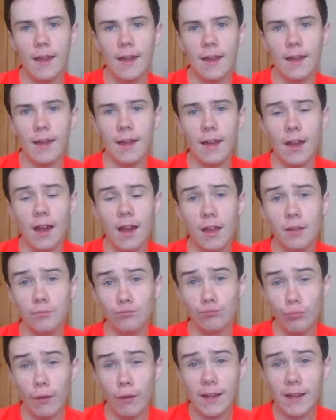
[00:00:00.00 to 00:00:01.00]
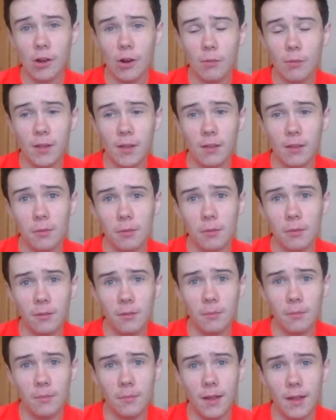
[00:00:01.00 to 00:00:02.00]
It really hurt me to put
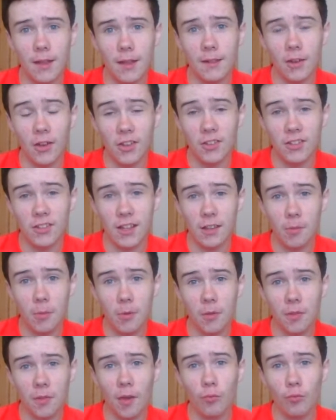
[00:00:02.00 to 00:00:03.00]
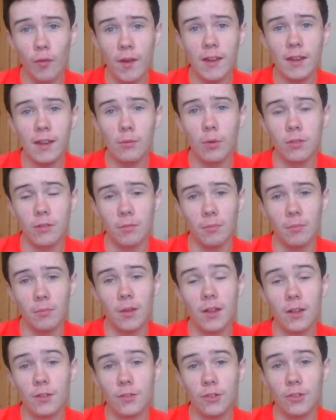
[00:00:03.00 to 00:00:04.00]
them in 19th because I really want
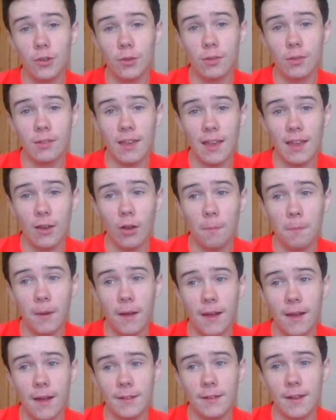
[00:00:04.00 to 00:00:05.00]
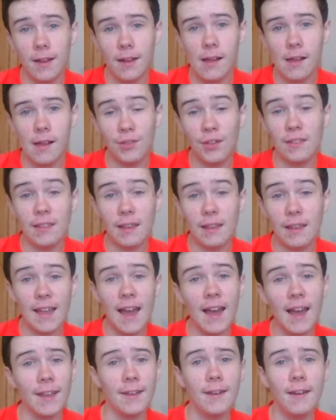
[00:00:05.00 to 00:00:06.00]
them to stay up, and I think they
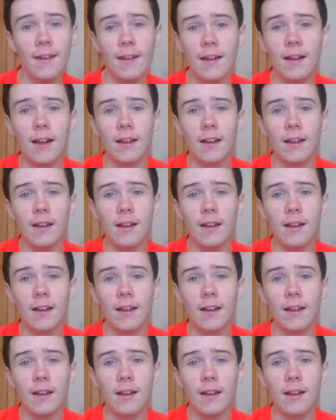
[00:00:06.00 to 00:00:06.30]
can.